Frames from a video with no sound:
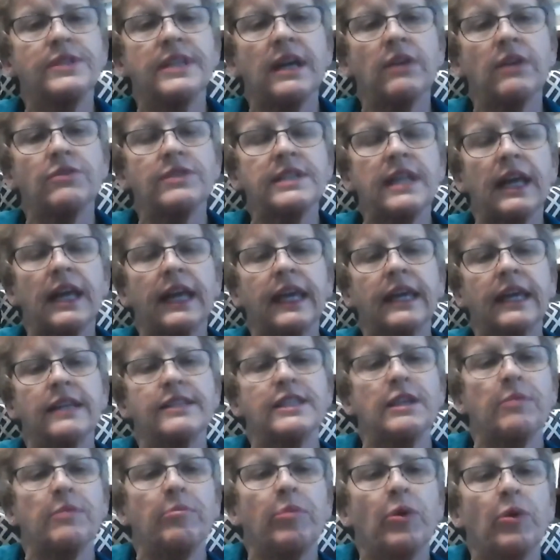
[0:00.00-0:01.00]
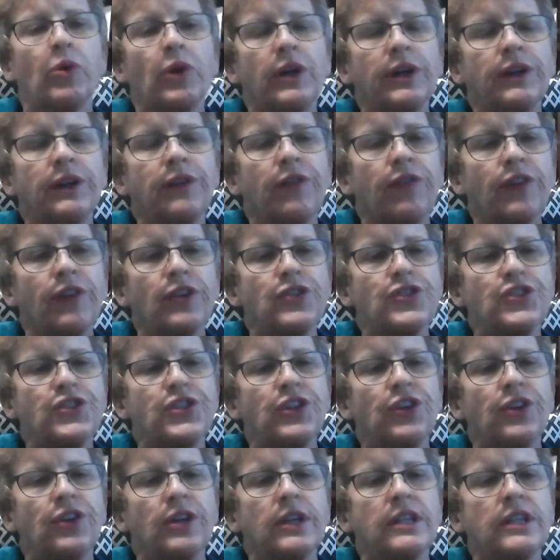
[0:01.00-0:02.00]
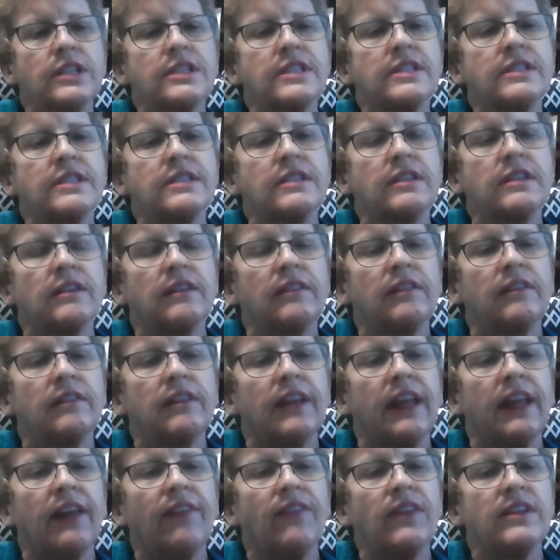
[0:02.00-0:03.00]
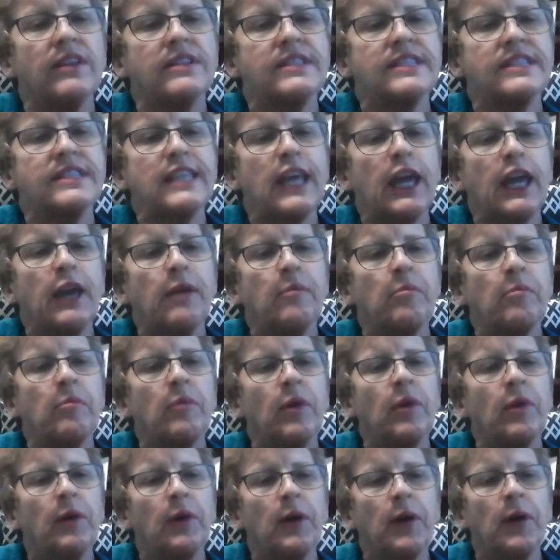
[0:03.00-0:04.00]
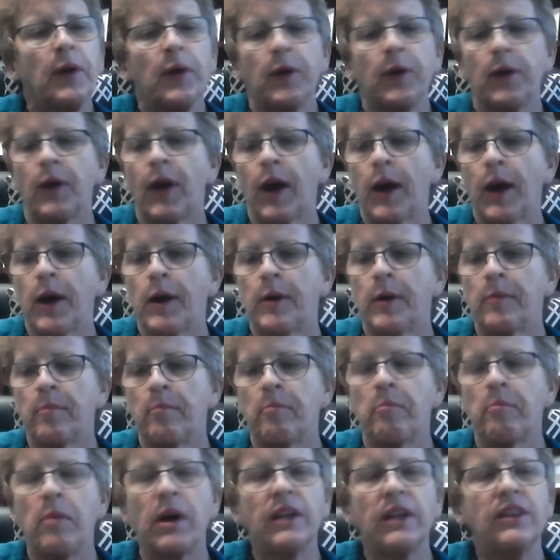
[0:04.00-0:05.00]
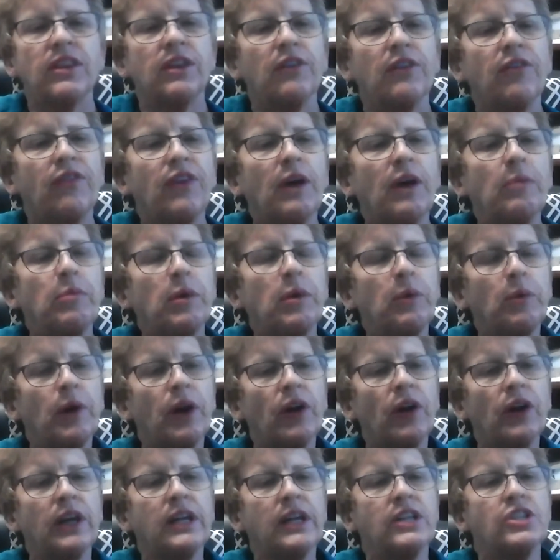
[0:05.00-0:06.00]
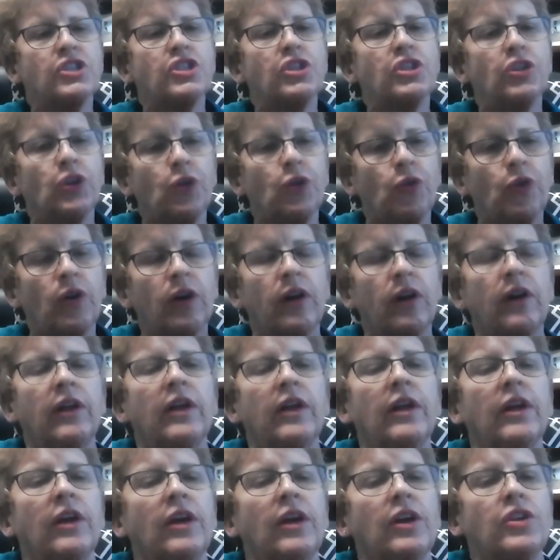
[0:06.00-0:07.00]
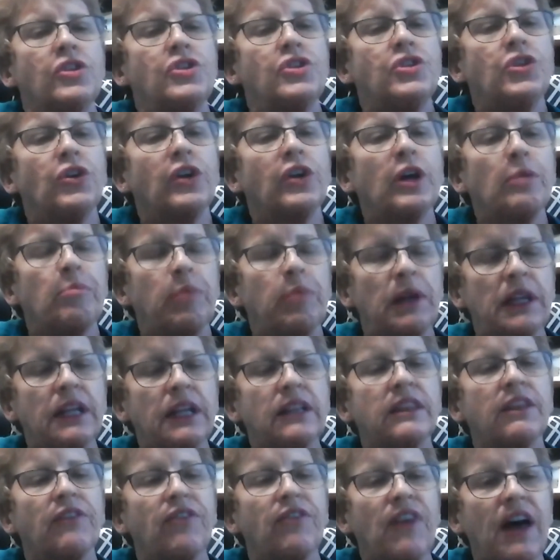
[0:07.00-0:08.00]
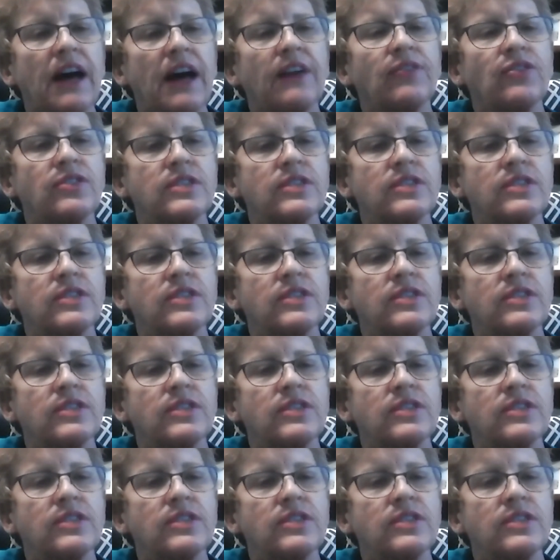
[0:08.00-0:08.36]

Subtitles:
sounds like it's important for students in the same month of February to complete the FAFSA.